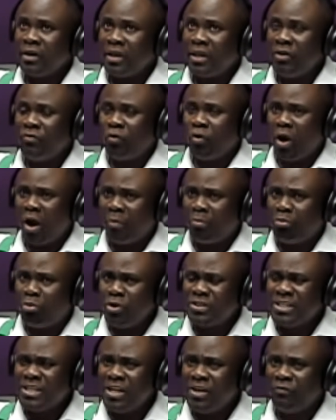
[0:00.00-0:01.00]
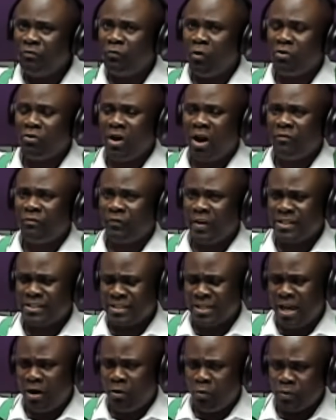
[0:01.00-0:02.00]
If you are putting
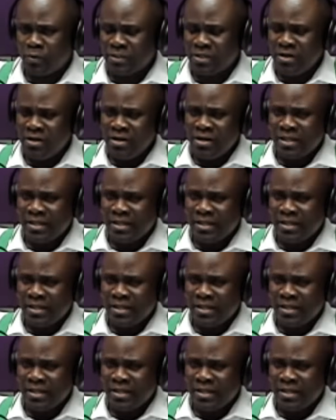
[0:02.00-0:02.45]
infographics out,